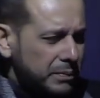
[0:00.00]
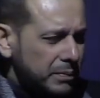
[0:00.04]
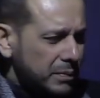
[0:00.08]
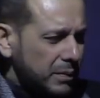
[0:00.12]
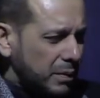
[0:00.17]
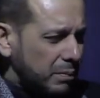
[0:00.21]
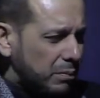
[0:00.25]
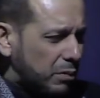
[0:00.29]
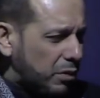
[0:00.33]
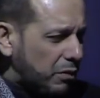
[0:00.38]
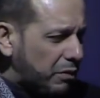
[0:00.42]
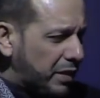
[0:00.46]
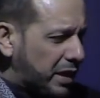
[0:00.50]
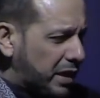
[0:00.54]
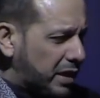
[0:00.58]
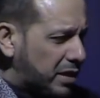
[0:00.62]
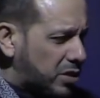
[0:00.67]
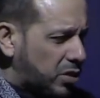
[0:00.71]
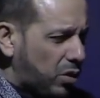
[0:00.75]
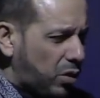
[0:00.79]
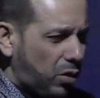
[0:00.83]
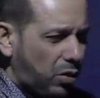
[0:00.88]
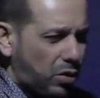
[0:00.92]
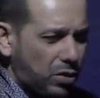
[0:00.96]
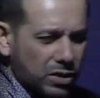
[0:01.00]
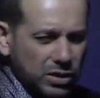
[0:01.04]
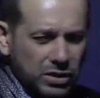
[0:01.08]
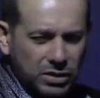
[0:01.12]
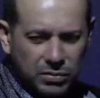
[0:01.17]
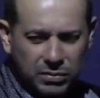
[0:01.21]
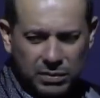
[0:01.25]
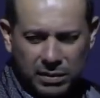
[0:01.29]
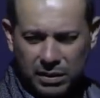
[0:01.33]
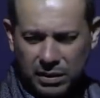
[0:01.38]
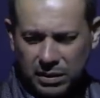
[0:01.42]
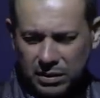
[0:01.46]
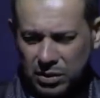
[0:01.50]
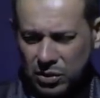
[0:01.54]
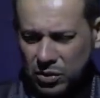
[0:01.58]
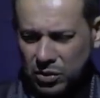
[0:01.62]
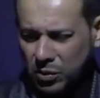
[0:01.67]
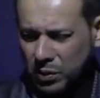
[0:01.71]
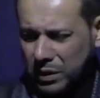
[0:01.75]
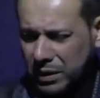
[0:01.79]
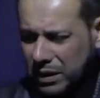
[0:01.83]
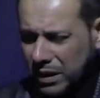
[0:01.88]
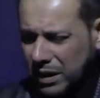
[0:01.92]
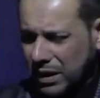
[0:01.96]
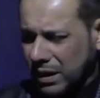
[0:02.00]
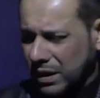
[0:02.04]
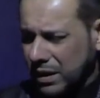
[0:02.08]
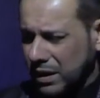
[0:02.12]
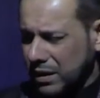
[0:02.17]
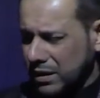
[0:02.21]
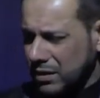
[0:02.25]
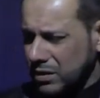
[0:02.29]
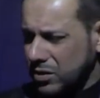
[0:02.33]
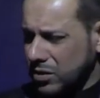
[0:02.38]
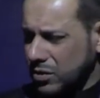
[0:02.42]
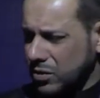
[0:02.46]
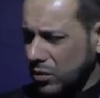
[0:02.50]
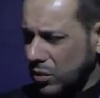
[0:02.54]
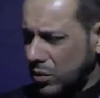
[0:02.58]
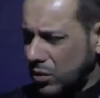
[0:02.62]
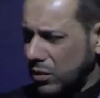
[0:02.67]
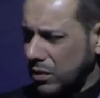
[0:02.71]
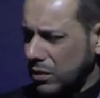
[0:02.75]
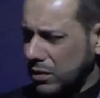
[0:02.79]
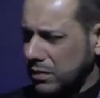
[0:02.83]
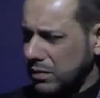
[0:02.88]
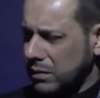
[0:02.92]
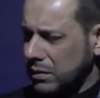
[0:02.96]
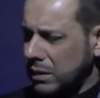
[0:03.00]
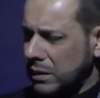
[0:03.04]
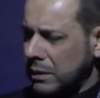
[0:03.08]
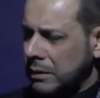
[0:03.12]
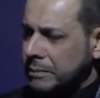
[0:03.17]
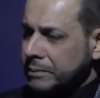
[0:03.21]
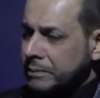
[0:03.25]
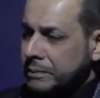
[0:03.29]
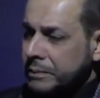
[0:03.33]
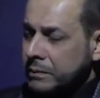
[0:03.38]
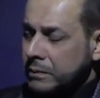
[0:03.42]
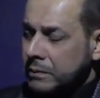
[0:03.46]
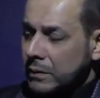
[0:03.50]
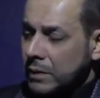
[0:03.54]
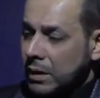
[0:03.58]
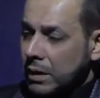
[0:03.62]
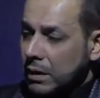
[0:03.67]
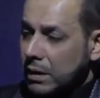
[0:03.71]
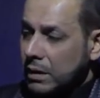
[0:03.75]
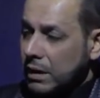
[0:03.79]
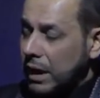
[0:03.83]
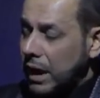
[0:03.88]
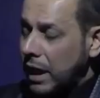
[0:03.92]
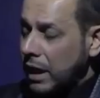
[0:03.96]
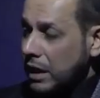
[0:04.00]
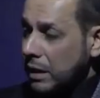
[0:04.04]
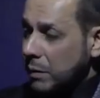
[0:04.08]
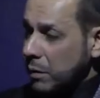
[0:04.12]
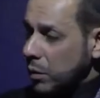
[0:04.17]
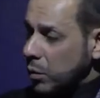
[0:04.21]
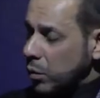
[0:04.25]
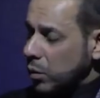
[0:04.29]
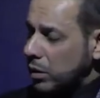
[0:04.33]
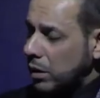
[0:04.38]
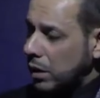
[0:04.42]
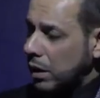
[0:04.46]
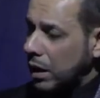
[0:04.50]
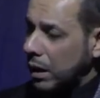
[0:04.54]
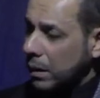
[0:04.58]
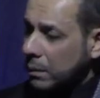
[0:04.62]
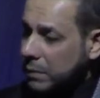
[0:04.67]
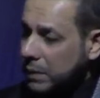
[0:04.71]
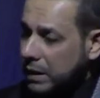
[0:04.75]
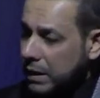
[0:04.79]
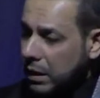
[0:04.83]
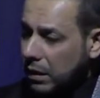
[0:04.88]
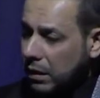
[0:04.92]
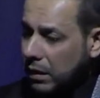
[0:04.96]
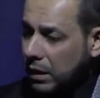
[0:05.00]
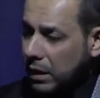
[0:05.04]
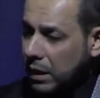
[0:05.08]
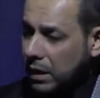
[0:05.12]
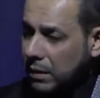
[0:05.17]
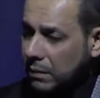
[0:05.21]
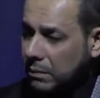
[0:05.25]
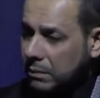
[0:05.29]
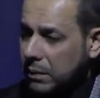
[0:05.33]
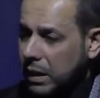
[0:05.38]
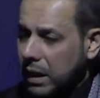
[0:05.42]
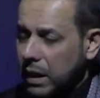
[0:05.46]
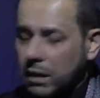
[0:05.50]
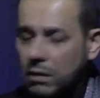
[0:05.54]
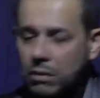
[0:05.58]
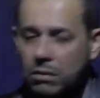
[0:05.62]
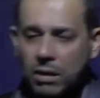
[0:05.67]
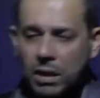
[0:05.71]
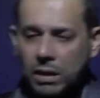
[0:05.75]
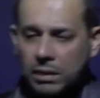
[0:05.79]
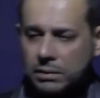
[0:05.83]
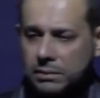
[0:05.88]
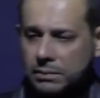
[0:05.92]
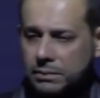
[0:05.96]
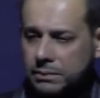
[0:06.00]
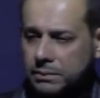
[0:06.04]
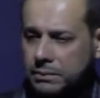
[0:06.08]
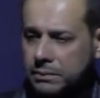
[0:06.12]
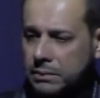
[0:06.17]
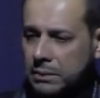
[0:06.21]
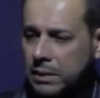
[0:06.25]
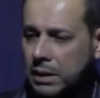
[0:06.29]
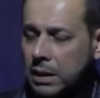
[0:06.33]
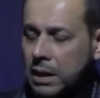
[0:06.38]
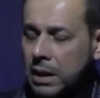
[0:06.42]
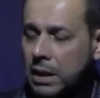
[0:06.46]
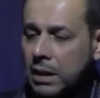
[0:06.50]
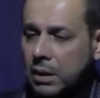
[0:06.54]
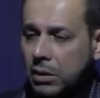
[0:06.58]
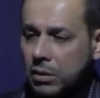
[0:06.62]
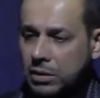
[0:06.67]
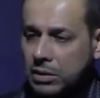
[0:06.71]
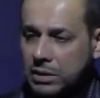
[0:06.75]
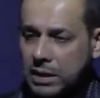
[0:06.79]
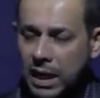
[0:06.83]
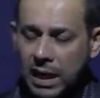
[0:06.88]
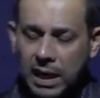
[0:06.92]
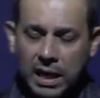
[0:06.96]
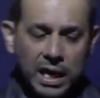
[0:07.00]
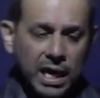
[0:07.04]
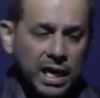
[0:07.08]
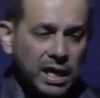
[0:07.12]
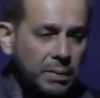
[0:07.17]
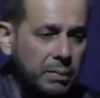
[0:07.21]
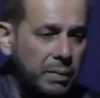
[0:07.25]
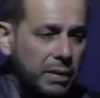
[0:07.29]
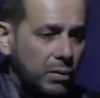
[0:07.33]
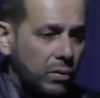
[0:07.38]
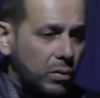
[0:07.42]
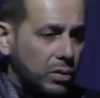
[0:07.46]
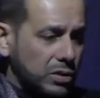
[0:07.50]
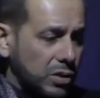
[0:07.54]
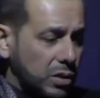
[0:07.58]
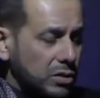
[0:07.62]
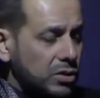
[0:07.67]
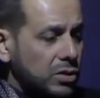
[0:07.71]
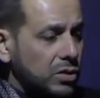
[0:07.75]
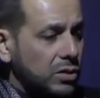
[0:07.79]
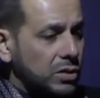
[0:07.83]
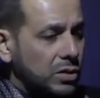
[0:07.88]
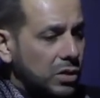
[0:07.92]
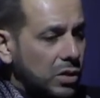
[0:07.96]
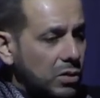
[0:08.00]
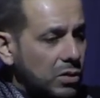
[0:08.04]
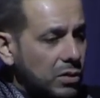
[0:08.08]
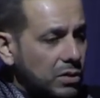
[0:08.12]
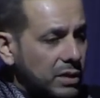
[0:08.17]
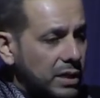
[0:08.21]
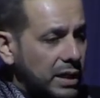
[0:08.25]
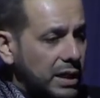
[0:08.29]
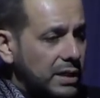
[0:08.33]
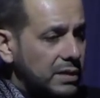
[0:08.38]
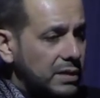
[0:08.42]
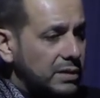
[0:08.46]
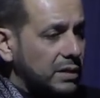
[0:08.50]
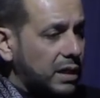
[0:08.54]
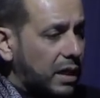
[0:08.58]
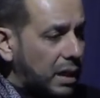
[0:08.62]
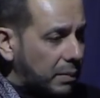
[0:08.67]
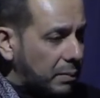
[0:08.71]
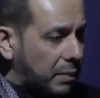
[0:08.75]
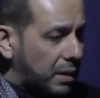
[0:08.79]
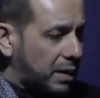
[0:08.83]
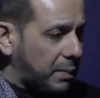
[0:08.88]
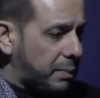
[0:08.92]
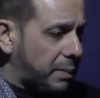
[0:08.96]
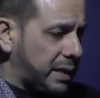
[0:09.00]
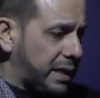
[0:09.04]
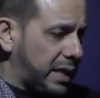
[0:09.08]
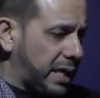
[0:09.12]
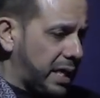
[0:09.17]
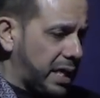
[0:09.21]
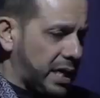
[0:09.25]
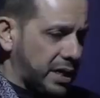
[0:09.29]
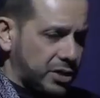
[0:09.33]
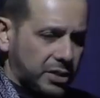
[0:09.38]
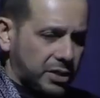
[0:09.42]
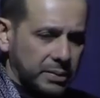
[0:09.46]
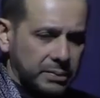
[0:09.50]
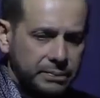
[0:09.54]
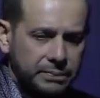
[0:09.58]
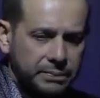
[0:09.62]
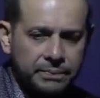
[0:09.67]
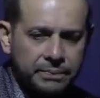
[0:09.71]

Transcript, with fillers: moving his horse and swinging his sword, the enemy would come near him and run. Because Ali Akbar was also known as Amr Bani Hashim.